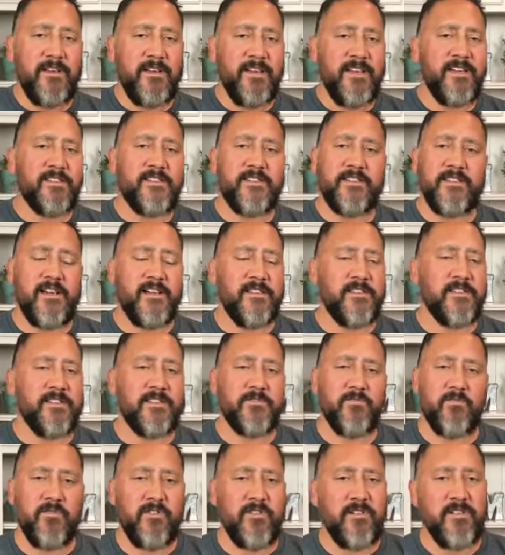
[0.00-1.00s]
His
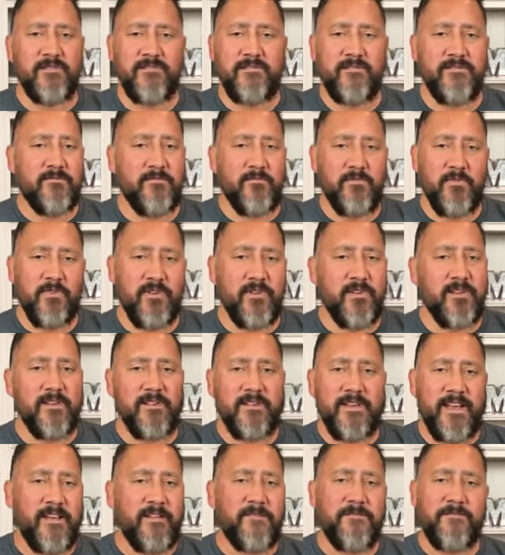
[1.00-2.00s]
sons weren't
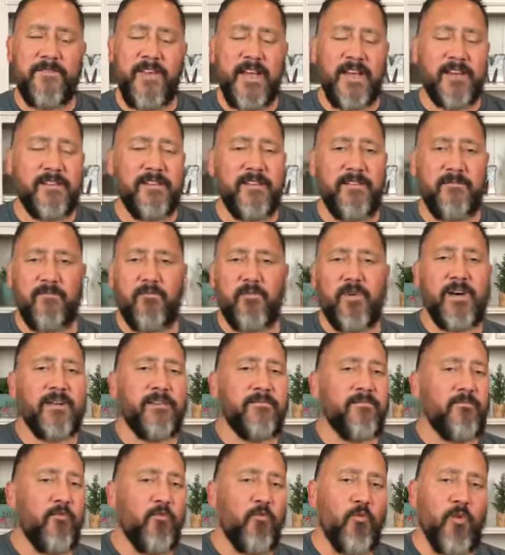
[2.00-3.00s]
weren't effective
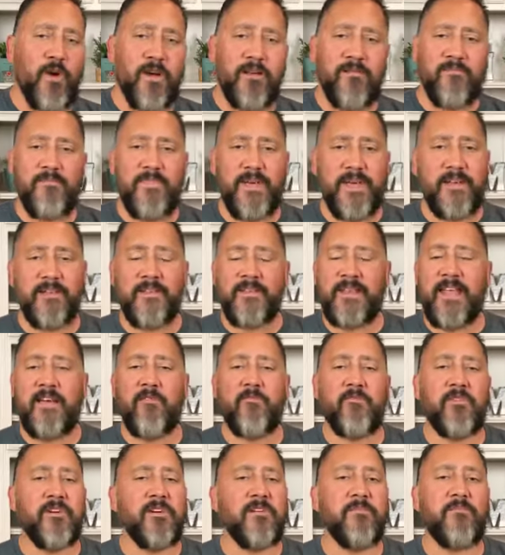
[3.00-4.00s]
one one bit, and they
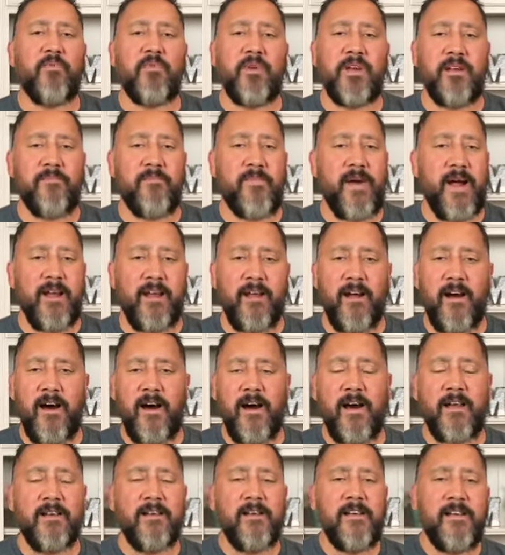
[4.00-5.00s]
weren't appointed by
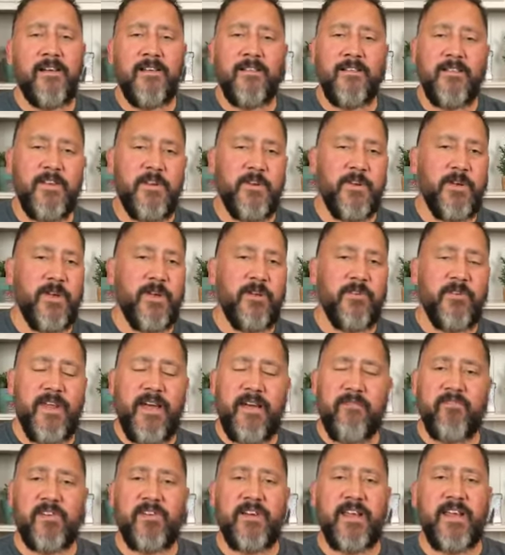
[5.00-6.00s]
God. You you
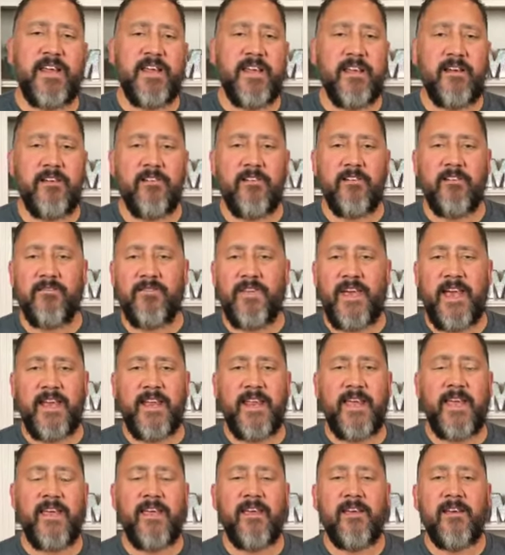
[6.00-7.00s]
never hear of
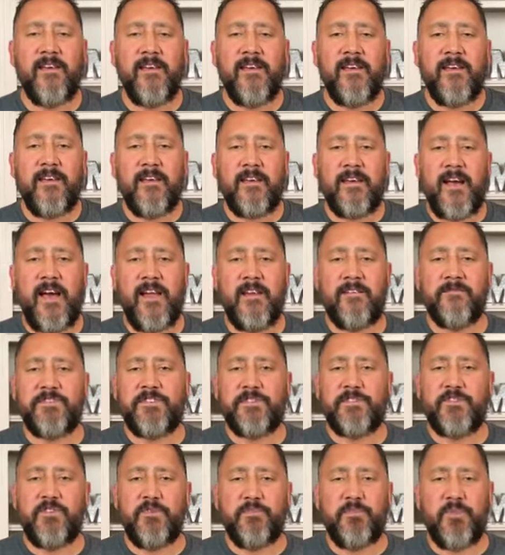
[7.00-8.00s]
any kind of
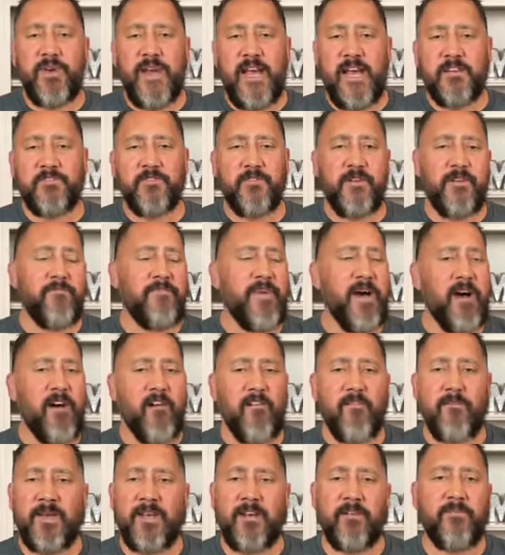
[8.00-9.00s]
supernatural
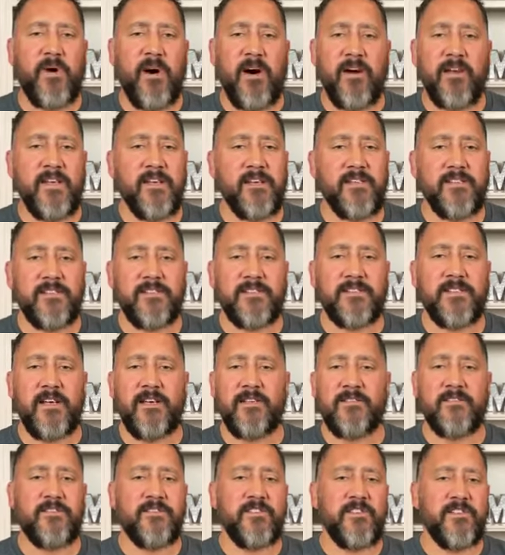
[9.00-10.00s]
empowerment upon his
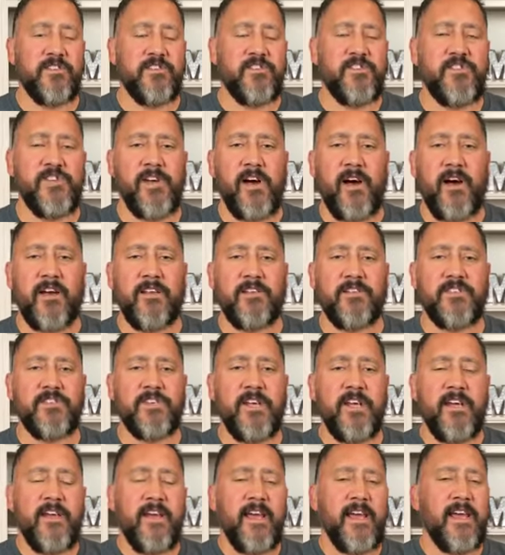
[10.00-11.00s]
sons to
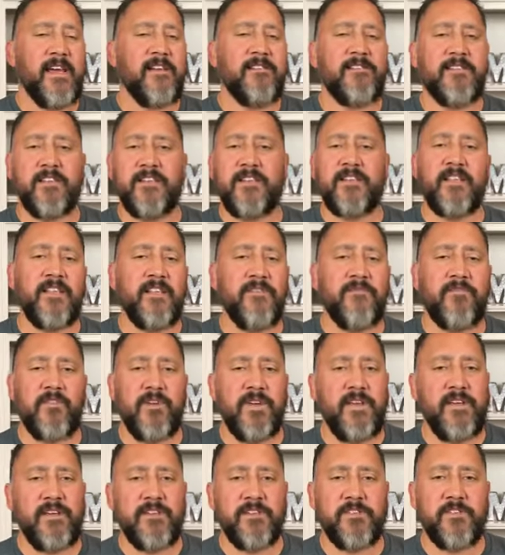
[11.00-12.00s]
judge and to
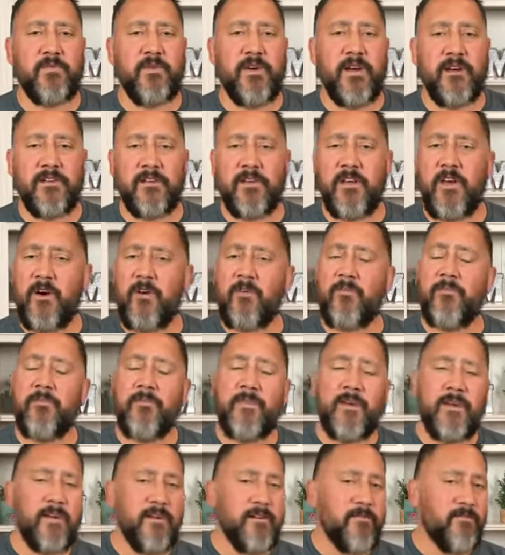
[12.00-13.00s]
deliver Israel.
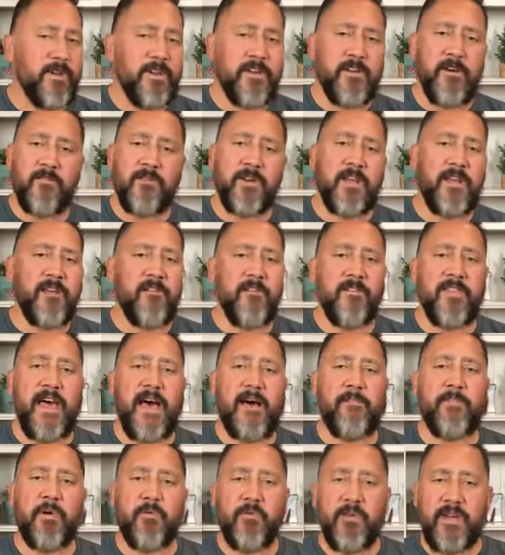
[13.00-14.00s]
Nope we don't hear
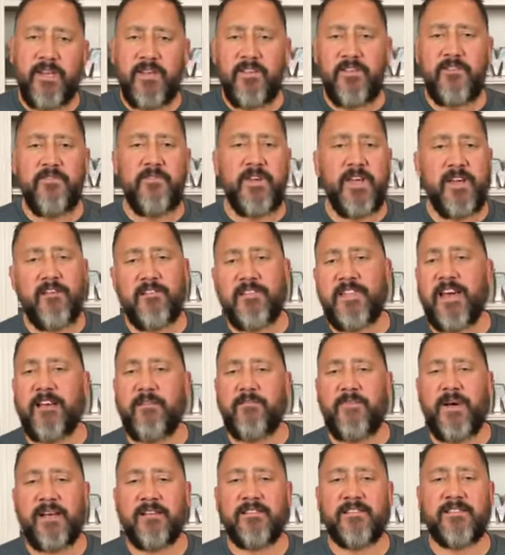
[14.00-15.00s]
that, but we do hear that
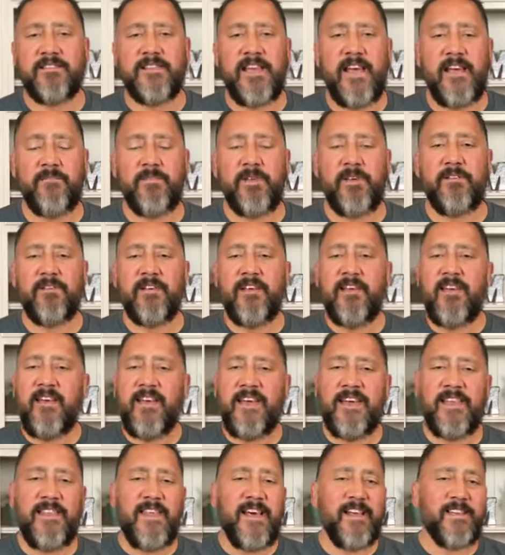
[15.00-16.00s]
about Samuel.
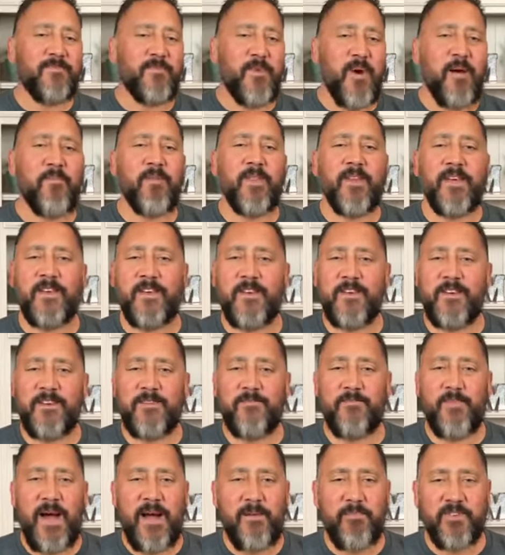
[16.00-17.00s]
And that's probably a
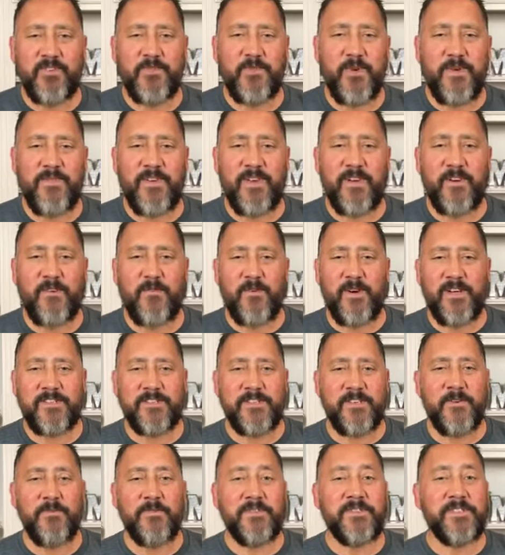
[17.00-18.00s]
good Bible trivia
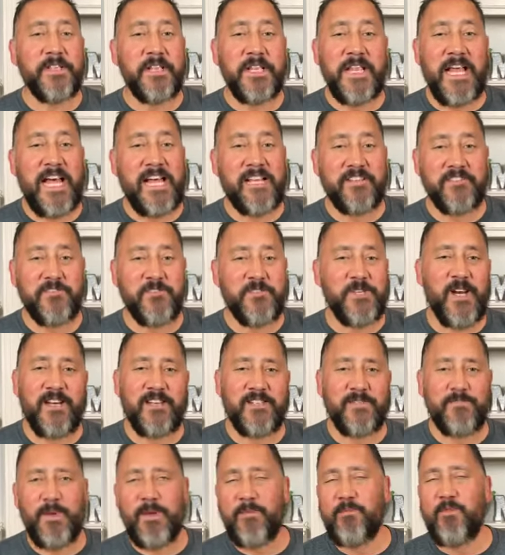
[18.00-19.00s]
question. Who is the last
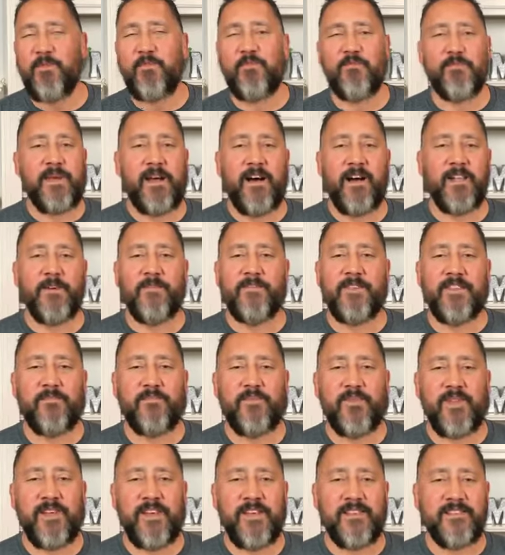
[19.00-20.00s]
judge? People will be all over the
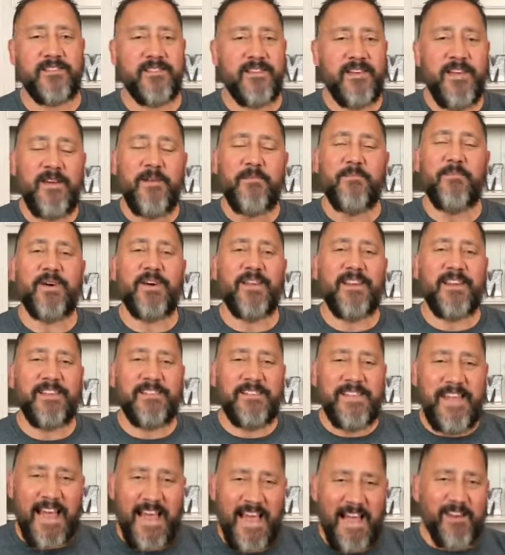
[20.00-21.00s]
place, but
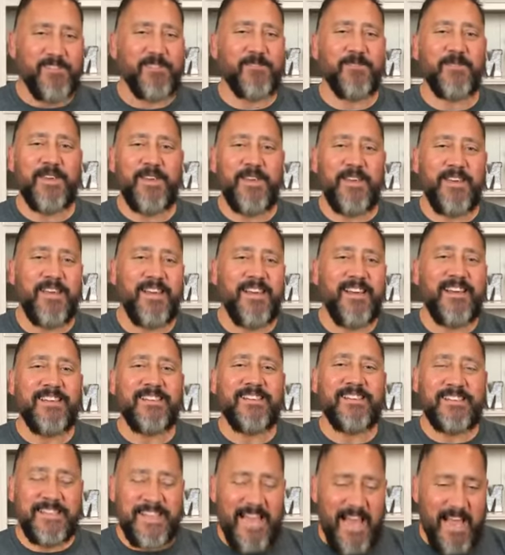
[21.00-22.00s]
it's actually
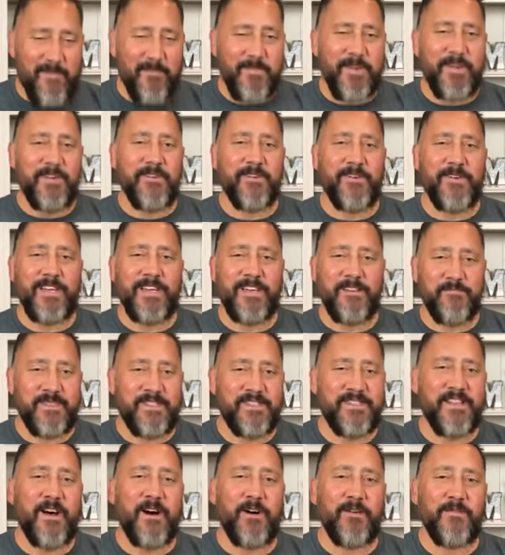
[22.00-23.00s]
Samuel
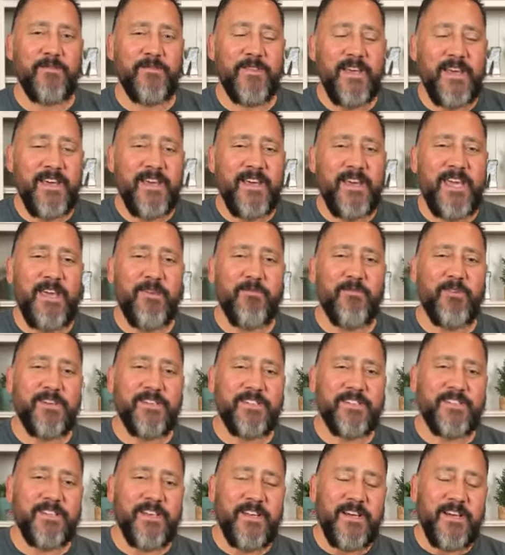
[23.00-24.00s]
himself. He
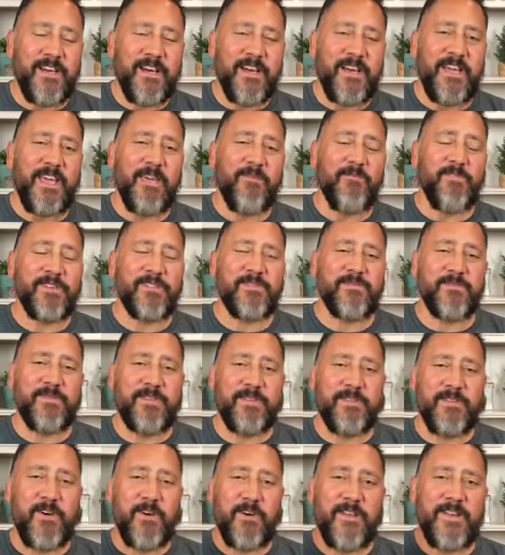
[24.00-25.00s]
was he was
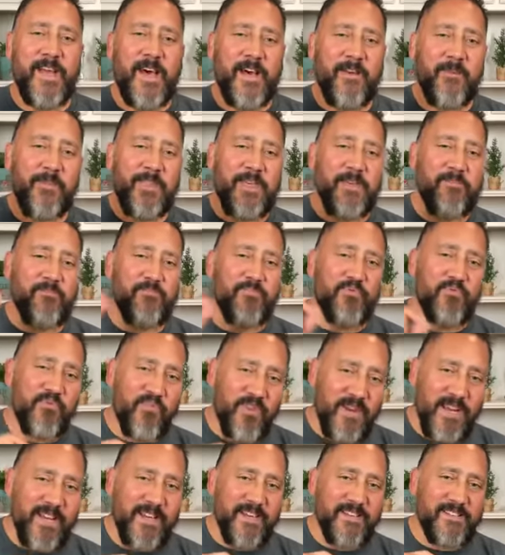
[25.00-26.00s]
no, not only
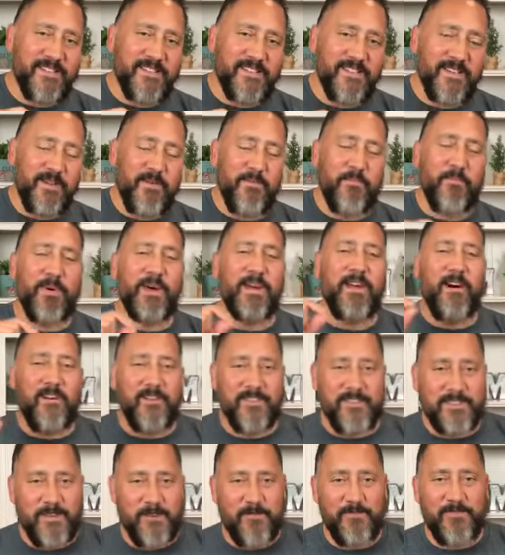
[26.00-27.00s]
priest but
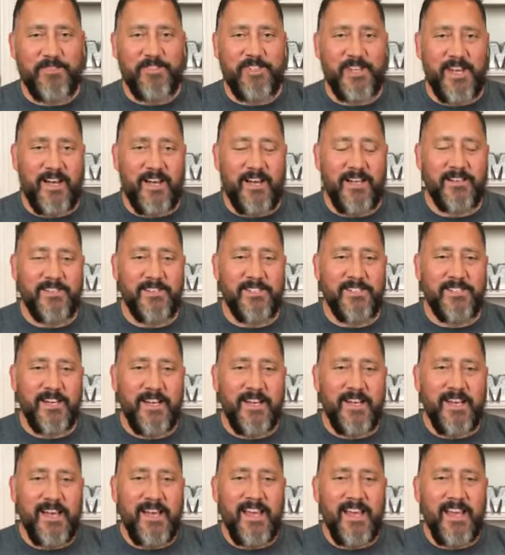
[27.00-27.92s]
also judge.